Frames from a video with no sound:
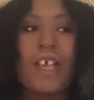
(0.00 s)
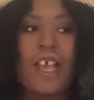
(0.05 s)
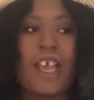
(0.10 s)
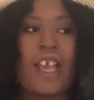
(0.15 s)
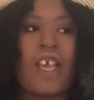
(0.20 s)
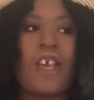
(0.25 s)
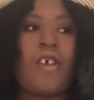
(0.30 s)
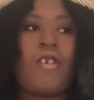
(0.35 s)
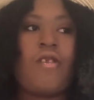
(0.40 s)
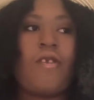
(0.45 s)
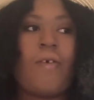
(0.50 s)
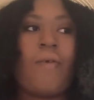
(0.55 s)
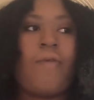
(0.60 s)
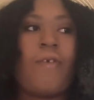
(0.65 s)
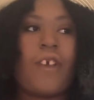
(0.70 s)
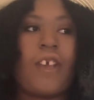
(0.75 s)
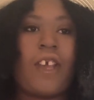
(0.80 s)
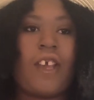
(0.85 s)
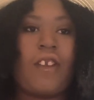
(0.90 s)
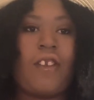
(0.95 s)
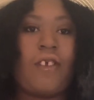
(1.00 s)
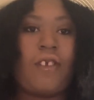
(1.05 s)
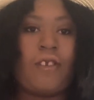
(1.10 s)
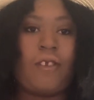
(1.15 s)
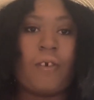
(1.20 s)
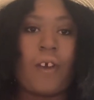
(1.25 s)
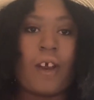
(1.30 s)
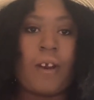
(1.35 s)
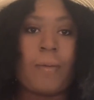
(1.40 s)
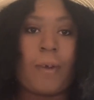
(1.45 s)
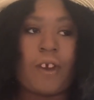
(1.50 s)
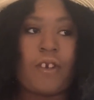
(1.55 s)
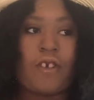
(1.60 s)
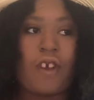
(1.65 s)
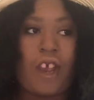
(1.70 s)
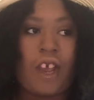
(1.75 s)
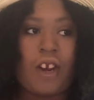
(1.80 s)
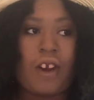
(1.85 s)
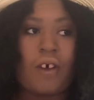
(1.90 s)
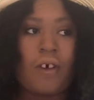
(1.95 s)
And don't forget to subscribe to my
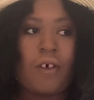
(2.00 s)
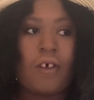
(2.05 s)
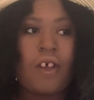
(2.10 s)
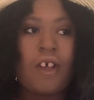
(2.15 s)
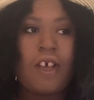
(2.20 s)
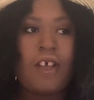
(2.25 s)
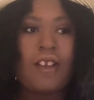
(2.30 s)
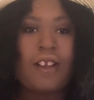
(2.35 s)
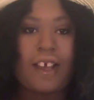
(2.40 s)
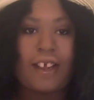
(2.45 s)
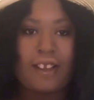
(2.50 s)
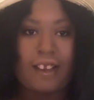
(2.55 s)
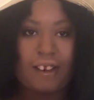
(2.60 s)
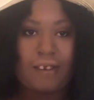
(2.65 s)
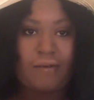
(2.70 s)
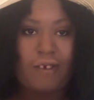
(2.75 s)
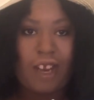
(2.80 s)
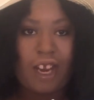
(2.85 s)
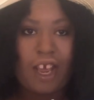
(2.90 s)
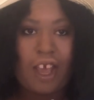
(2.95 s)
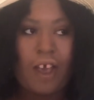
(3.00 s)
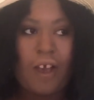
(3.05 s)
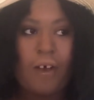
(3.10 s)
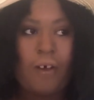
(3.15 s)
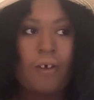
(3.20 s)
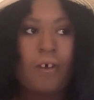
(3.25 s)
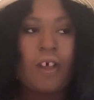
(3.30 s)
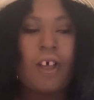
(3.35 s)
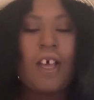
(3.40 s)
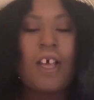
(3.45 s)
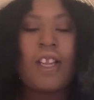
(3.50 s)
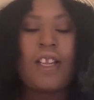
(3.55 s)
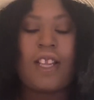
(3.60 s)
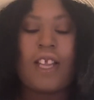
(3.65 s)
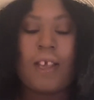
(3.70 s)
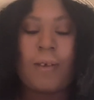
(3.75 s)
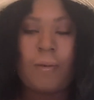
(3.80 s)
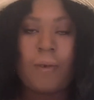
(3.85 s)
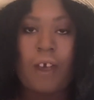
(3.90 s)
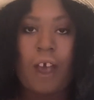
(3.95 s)
channel, like this video,
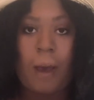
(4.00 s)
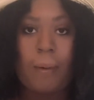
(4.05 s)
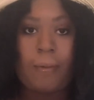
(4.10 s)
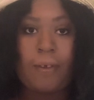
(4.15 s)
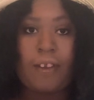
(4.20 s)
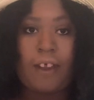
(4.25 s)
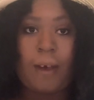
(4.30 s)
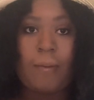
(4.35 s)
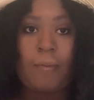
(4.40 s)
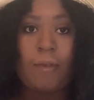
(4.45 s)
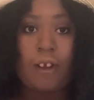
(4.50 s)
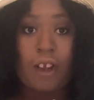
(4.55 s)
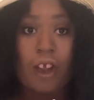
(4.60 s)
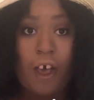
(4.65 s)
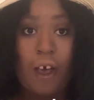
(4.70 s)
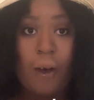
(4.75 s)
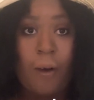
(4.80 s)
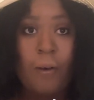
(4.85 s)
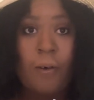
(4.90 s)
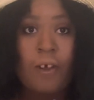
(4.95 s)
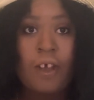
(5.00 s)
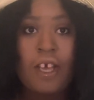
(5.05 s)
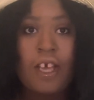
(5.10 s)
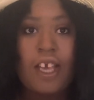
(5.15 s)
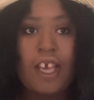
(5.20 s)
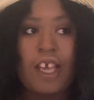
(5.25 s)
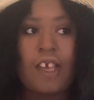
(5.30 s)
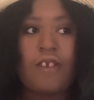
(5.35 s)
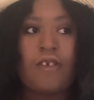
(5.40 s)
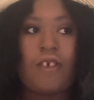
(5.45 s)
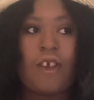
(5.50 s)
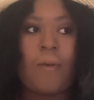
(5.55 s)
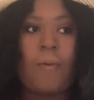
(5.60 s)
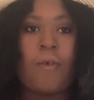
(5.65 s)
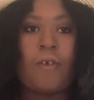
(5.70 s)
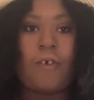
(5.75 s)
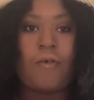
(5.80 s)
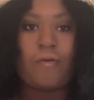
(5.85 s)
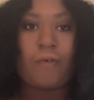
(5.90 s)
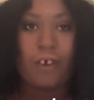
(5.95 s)
leave me comments down below, and share
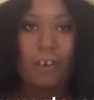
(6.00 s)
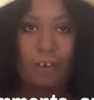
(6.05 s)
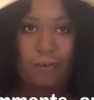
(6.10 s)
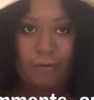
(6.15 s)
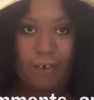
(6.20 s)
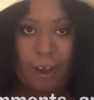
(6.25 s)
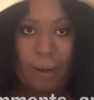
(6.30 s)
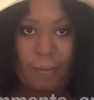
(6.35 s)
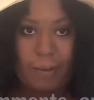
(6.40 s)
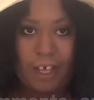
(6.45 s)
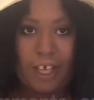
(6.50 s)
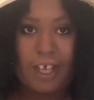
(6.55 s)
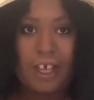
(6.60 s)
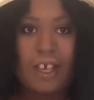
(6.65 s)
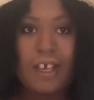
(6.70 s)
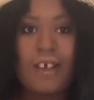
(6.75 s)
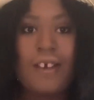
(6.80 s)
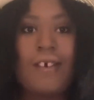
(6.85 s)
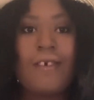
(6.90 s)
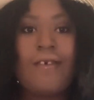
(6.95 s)
with your friends and family.